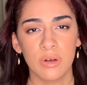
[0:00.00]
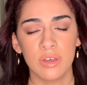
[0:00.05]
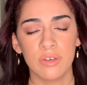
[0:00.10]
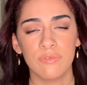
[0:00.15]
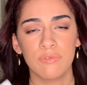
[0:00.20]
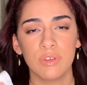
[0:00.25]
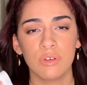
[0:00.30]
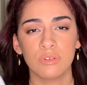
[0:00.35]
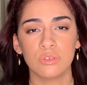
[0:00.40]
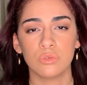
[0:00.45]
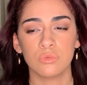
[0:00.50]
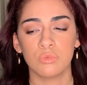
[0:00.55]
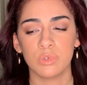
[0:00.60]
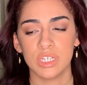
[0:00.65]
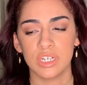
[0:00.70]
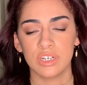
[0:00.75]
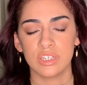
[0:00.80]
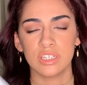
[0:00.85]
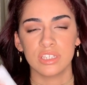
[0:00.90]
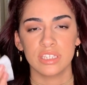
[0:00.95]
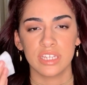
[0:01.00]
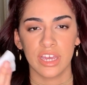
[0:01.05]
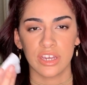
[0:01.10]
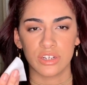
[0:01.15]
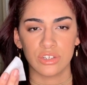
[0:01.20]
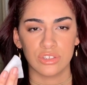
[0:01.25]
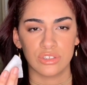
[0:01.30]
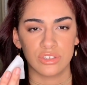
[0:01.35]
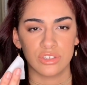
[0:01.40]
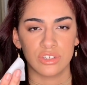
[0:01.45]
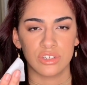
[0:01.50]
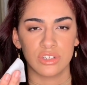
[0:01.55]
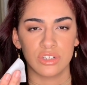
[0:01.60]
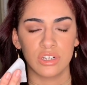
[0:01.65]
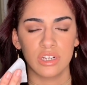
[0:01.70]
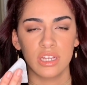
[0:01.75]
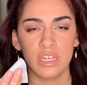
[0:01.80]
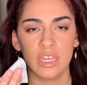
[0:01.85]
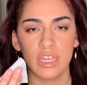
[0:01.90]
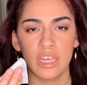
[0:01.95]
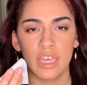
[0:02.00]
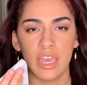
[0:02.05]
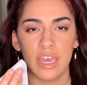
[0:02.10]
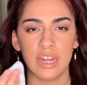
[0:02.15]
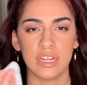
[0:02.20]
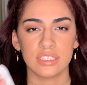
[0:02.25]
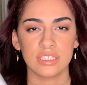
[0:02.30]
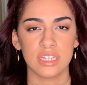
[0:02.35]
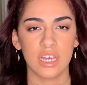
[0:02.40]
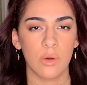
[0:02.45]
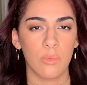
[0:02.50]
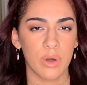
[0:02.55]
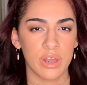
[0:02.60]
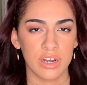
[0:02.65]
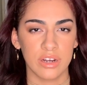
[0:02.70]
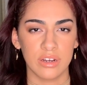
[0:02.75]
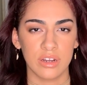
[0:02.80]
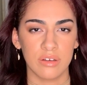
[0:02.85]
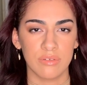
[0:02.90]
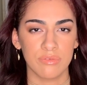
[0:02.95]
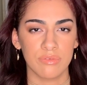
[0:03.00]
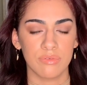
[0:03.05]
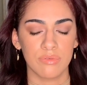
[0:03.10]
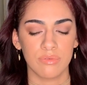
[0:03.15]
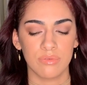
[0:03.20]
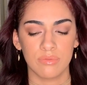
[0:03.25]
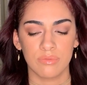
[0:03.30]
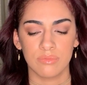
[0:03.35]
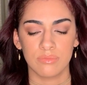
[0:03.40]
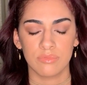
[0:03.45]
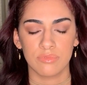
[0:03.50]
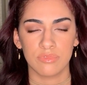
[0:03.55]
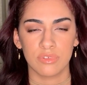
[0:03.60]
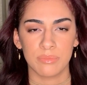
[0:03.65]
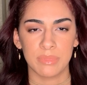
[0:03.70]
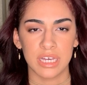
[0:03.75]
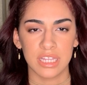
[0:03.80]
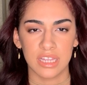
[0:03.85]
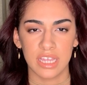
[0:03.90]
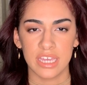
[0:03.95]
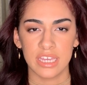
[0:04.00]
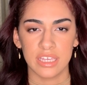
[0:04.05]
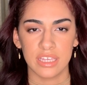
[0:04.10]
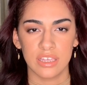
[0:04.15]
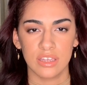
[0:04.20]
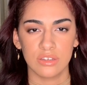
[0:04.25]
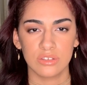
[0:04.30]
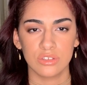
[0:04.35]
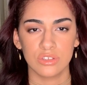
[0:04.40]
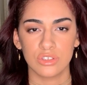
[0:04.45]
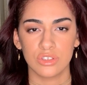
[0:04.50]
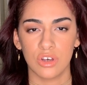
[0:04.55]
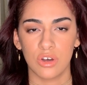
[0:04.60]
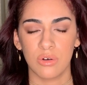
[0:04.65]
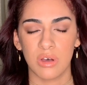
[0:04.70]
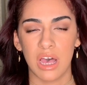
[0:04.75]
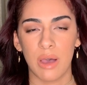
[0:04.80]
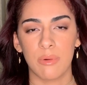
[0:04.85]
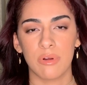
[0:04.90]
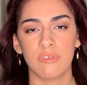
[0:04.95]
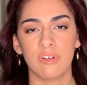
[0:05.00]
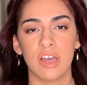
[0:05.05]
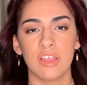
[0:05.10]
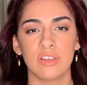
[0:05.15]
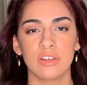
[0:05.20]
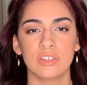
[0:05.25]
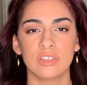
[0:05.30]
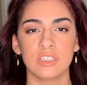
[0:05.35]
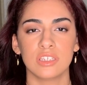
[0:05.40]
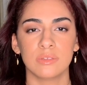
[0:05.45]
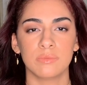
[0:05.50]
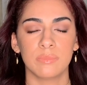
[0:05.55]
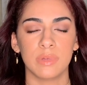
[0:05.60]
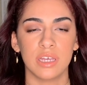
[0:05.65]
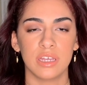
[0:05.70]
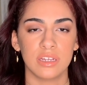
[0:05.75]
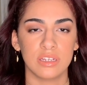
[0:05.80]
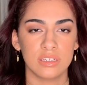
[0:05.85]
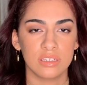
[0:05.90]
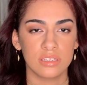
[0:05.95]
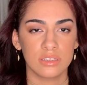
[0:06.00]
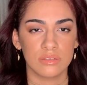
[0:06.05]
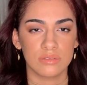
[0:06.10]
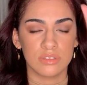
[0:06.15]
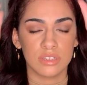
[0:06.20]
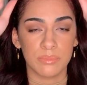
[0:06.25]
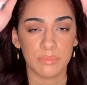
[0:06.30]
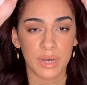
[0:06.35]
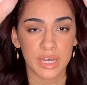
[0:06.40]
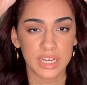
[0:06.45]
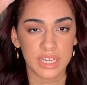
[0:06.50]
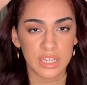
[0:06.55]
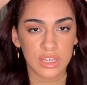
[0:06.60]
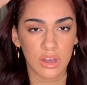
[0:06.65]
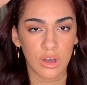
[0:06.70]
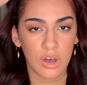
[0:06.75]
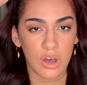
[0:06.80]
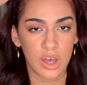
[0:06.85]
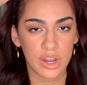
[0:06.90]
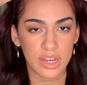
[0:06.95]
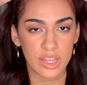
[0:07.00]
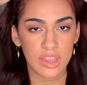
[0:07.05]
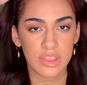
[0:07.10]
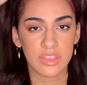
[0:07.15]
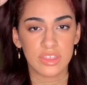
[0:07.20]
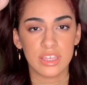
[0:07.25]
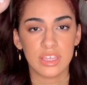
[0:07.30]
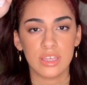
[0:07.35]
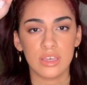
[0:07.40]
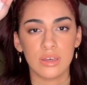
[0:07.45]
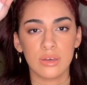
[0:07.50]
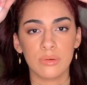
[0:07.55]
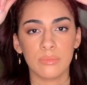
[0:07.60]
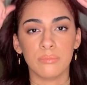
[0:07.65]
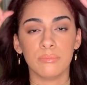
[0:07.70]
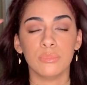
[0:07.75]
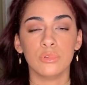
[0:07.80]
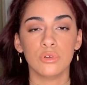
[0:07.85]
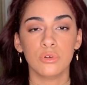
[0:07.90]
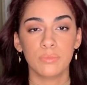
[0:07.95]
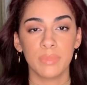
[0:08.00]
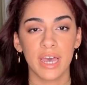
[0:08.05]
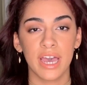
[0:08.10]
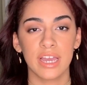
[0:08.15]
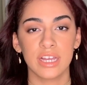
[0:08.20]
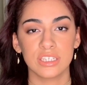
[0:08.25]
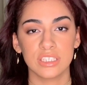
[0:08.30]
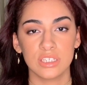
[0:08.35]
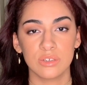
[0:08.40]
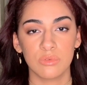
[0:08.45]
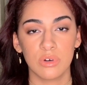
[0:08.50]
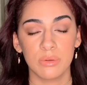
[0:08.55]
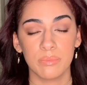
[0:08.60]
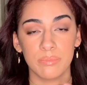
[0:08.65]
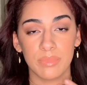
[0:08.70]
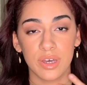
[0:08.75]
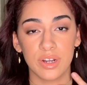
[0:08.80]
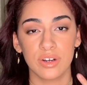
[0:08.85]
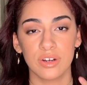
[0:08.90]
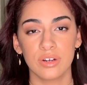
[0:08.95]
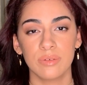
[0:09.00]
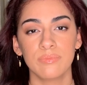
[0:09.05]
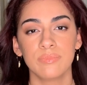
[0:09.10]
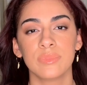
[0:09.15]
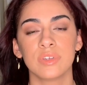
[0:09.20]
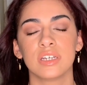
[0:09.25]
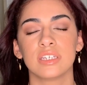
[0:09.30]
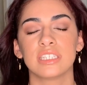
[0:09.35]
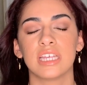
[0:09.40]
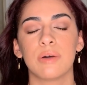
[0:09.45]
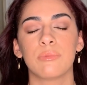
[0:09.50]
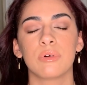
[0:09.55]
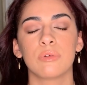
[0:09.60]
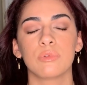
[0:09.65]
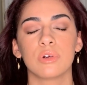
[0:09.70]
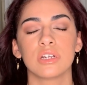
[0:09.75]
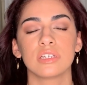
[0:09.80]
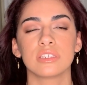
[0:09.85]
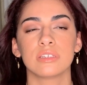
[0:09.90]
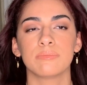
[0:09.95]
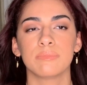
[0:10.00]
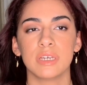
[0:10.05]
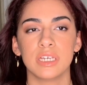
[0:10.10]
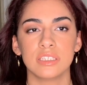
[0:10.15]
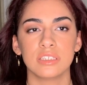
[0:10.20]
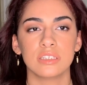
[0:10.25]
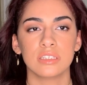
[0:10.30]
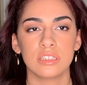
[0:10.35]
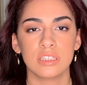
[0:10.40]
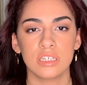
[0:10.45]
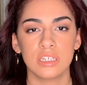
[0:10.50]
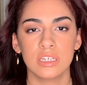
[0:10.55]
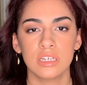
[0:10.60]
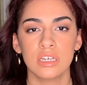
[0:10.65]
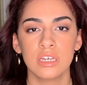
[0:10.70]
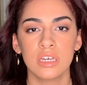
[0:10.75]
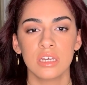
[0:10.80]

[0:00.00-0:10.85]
It feels weird, the texture, and it's not wet enough for my liking. So I would rather just spend the money on the blue packaging one better, because that one works amazingly.